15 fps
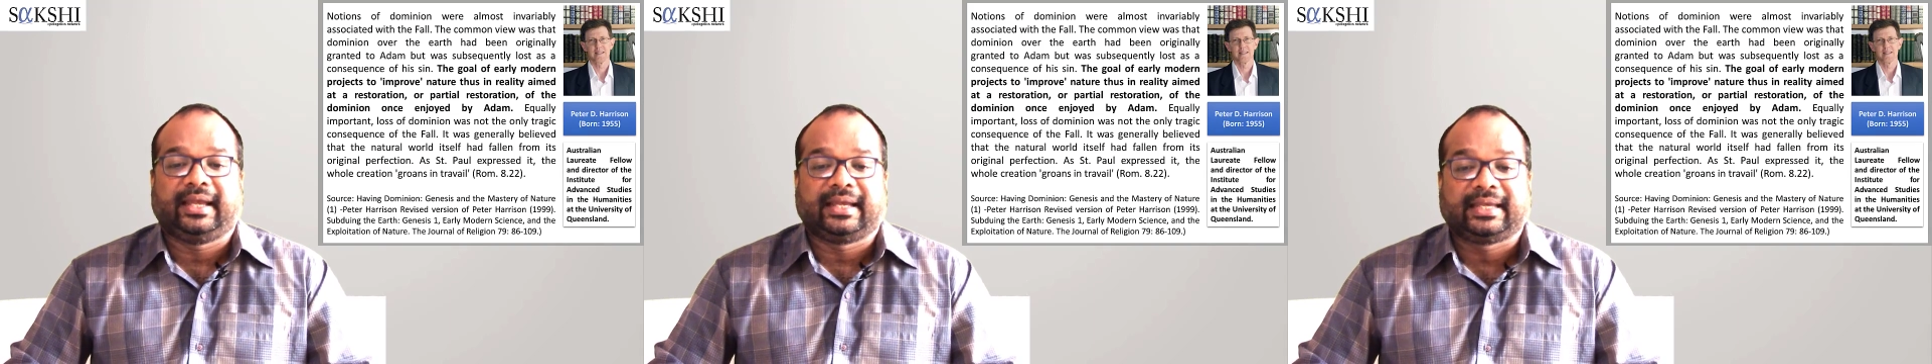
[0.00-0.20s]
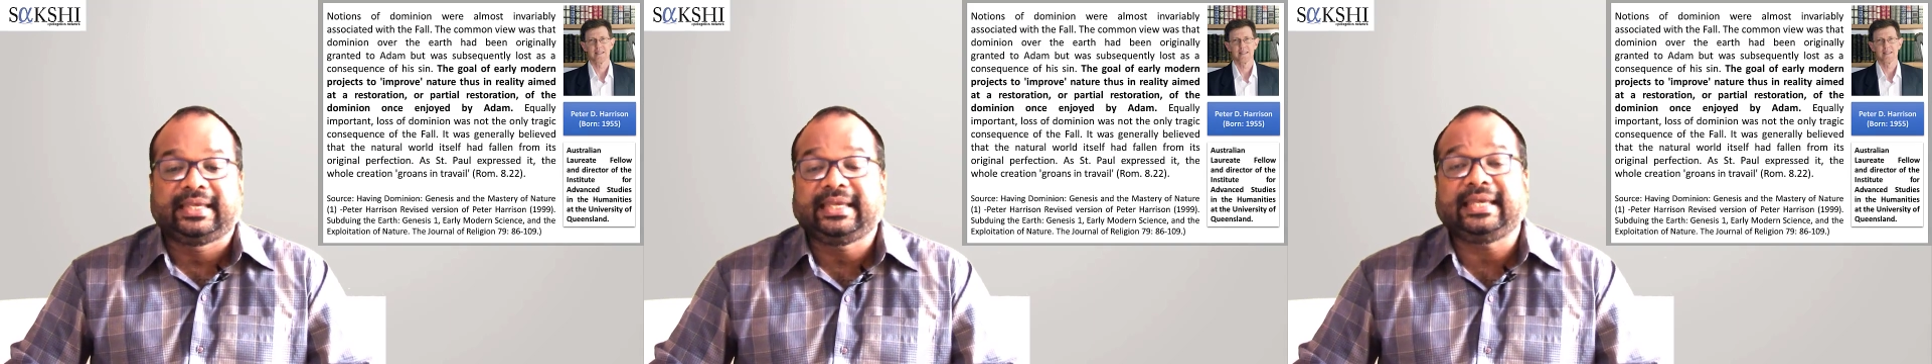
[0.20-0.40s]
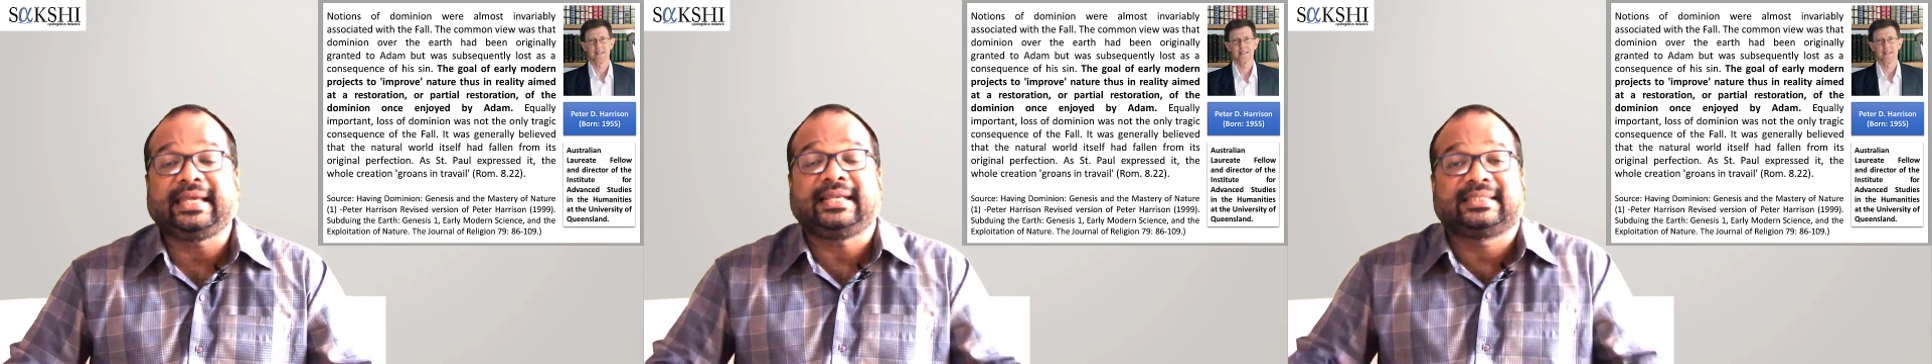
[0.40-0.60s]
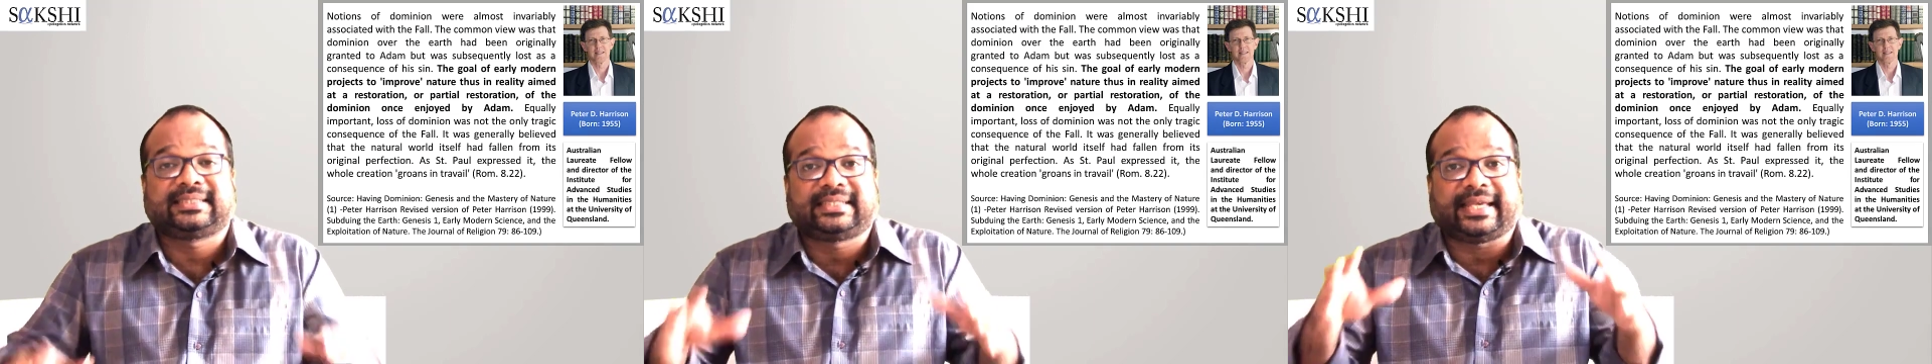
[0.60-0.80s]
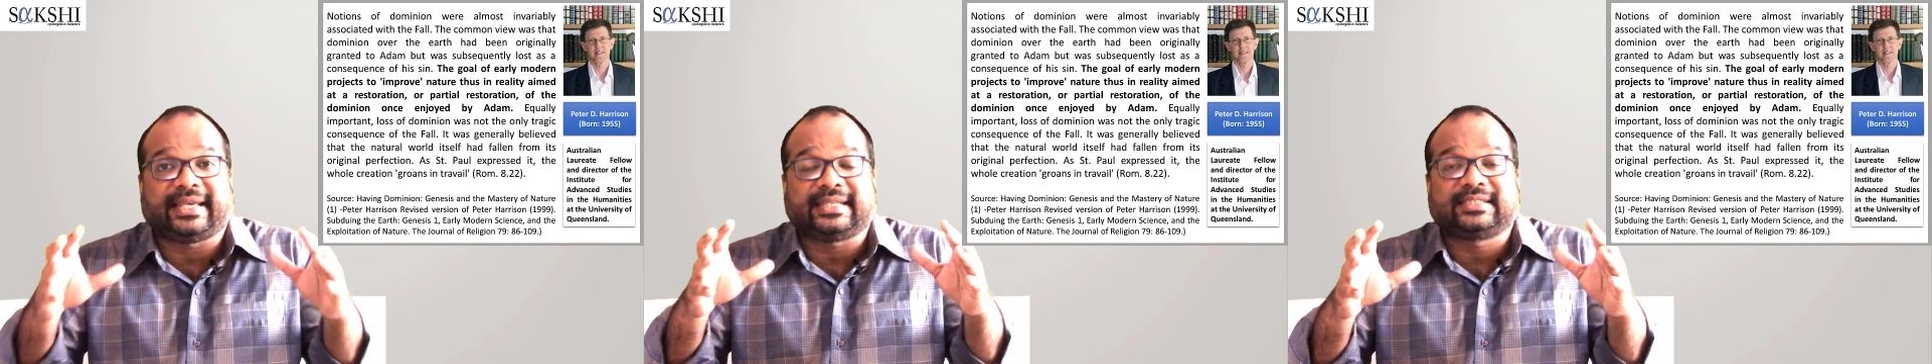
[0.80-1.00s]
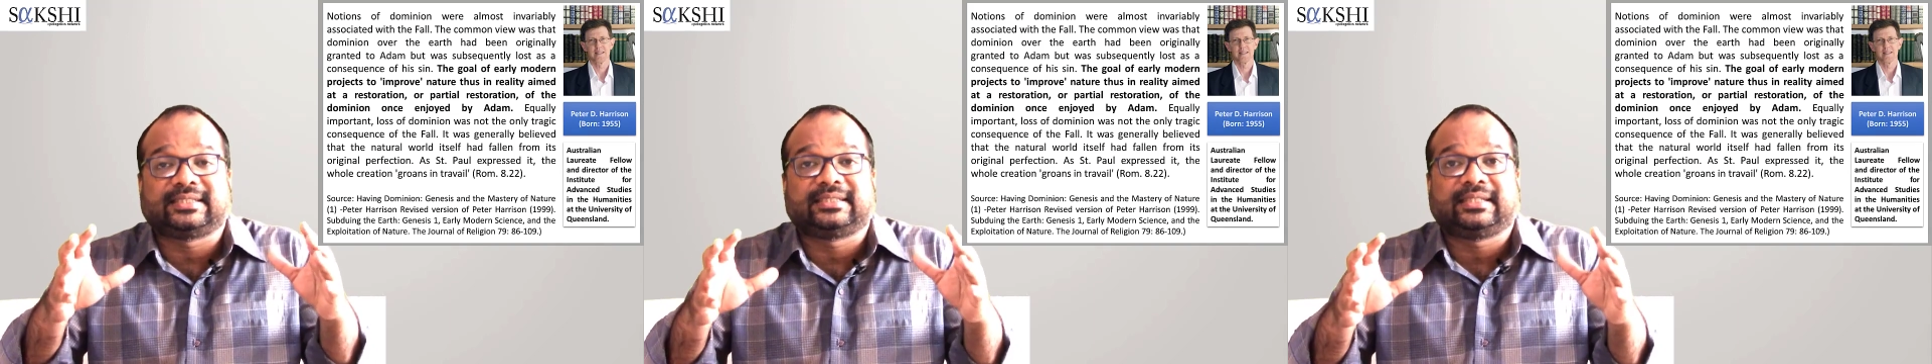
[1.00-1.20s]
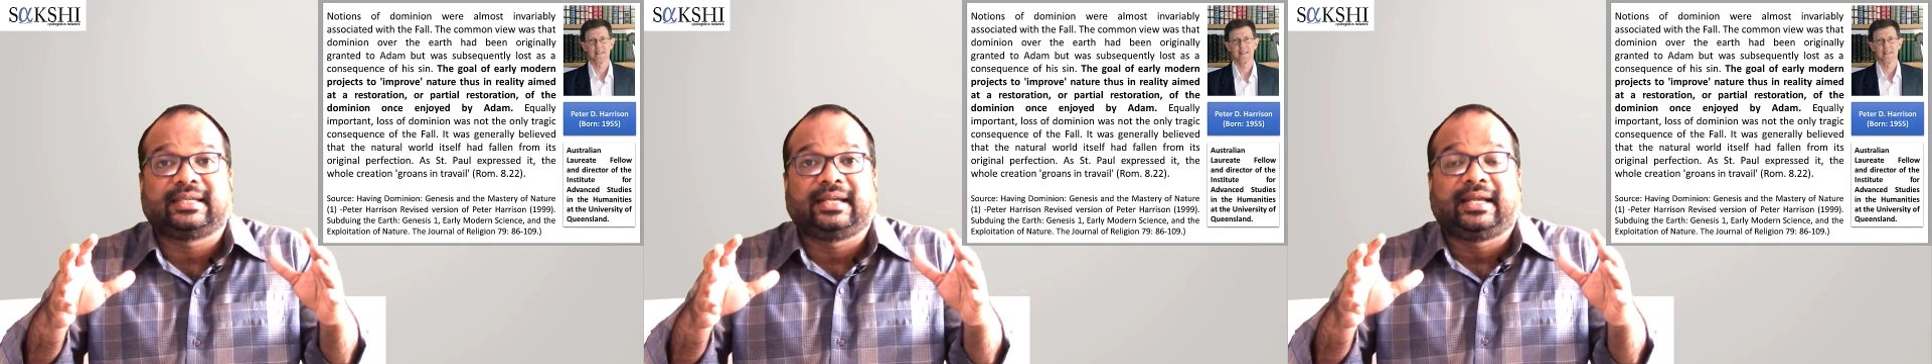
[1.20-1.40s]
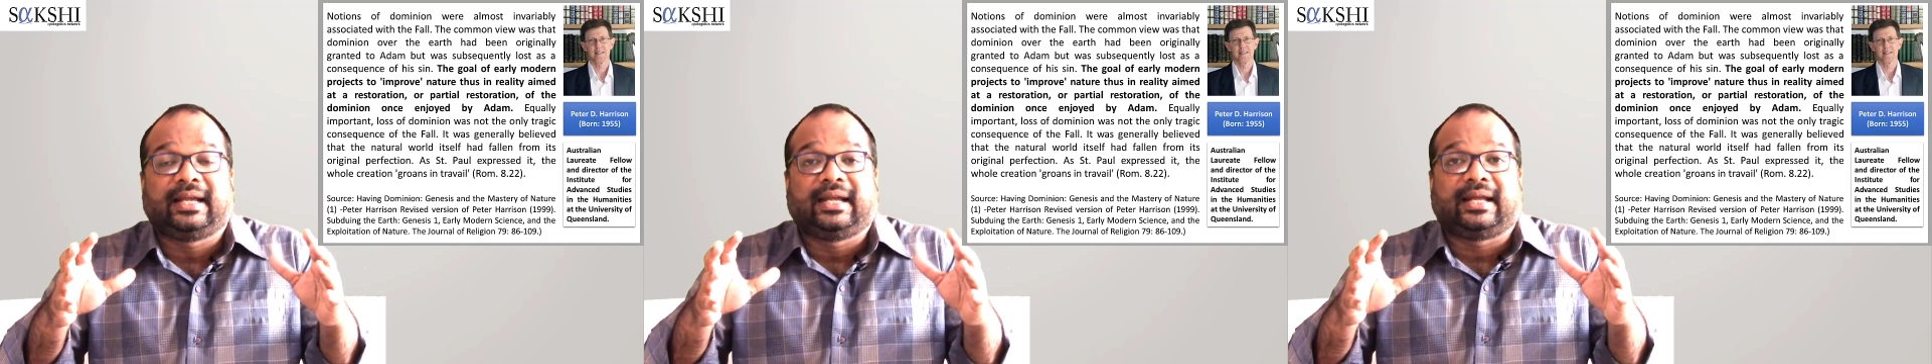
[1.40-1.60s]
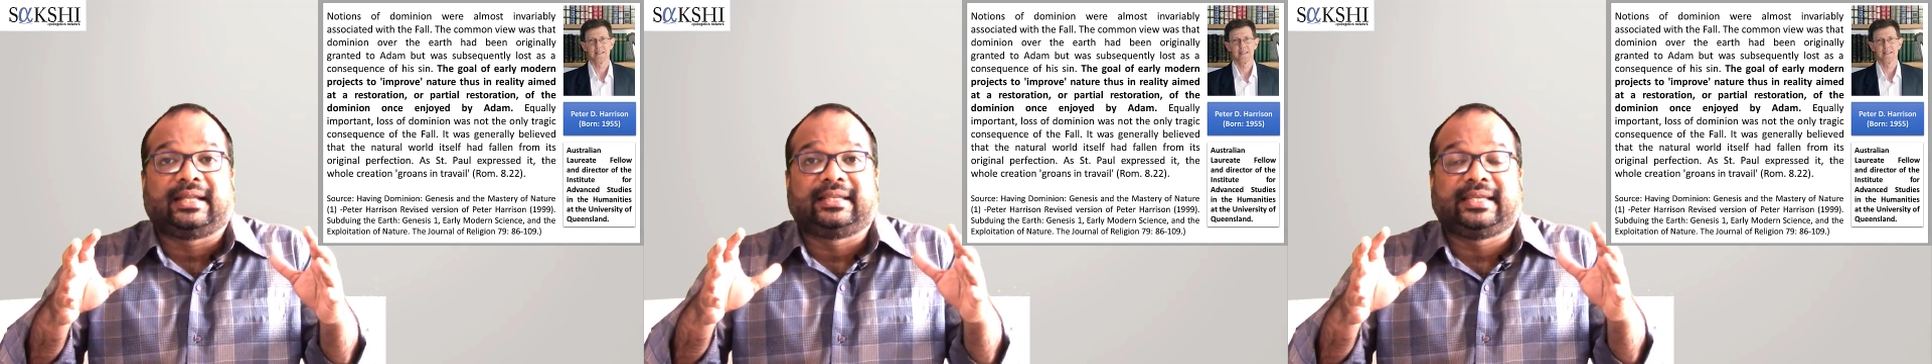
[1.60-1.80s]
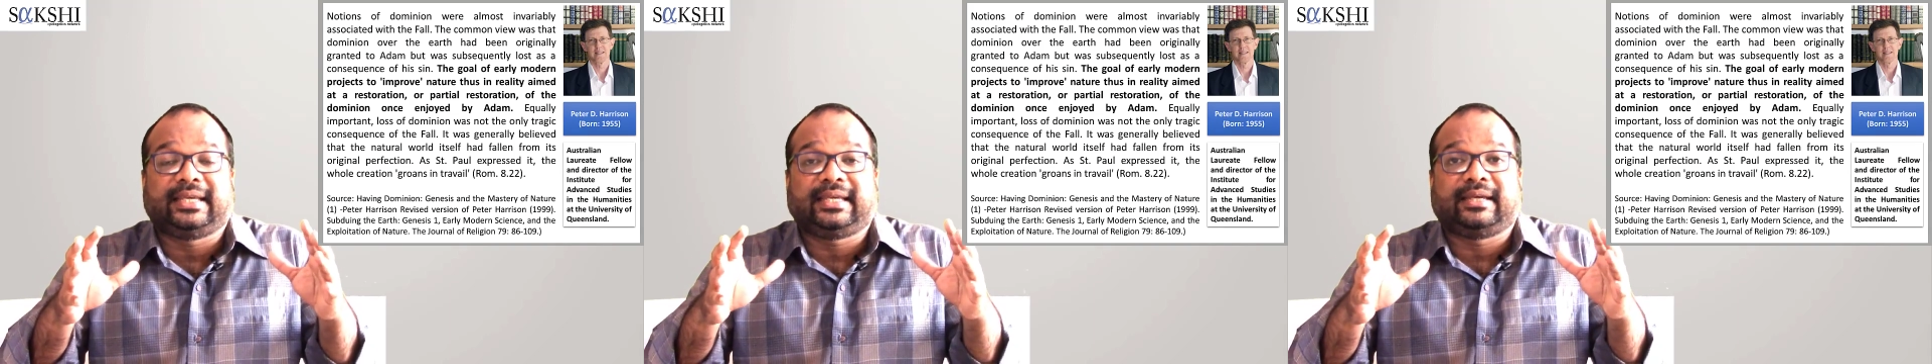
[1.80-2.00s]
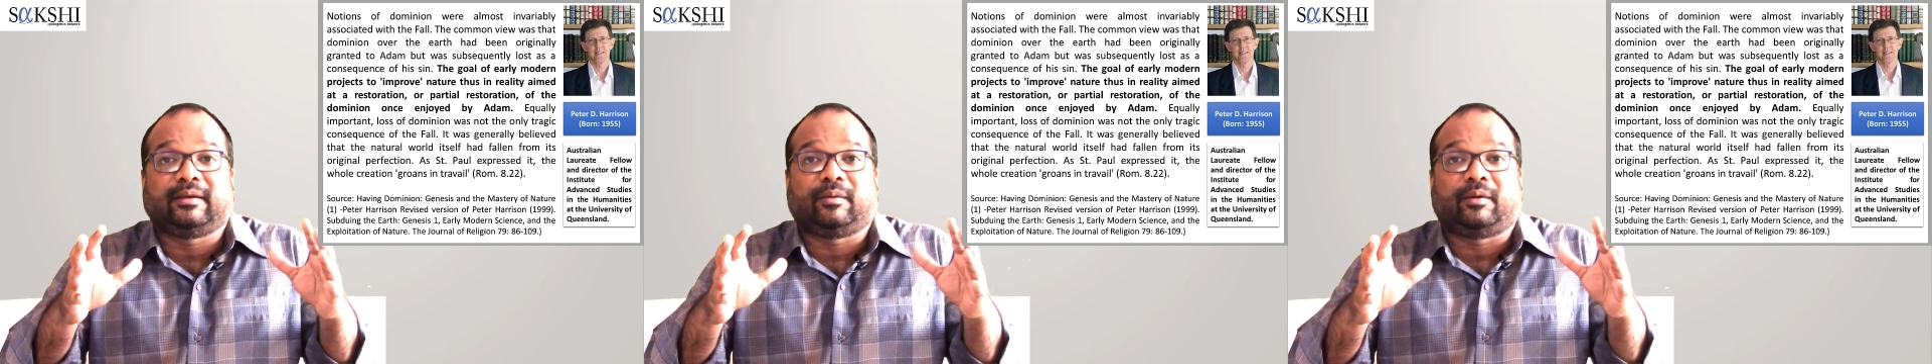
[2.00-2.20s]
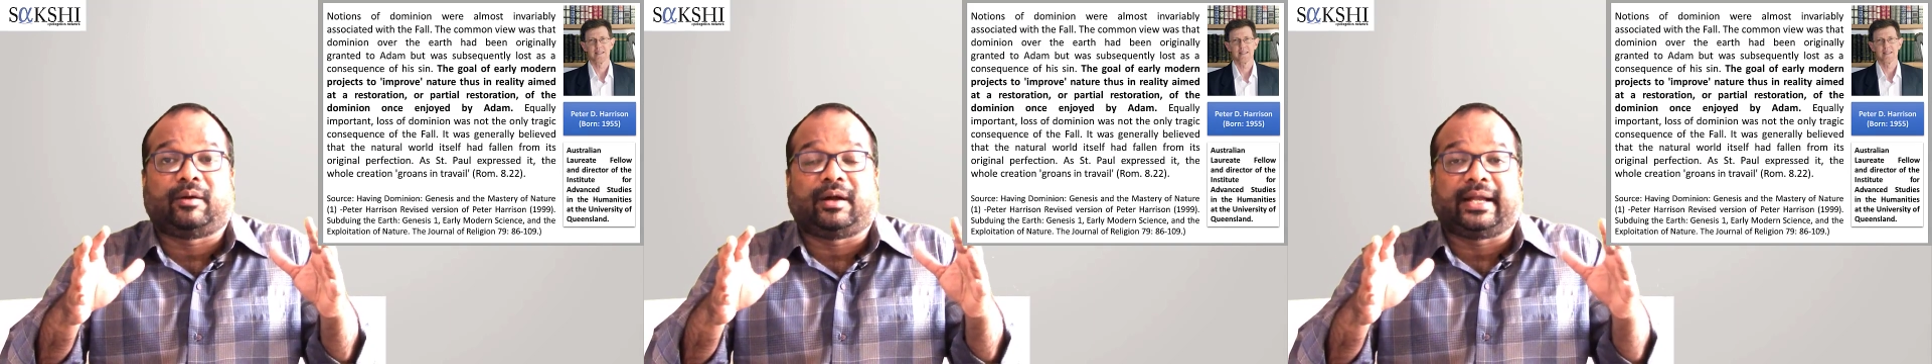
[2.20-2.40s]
He takes the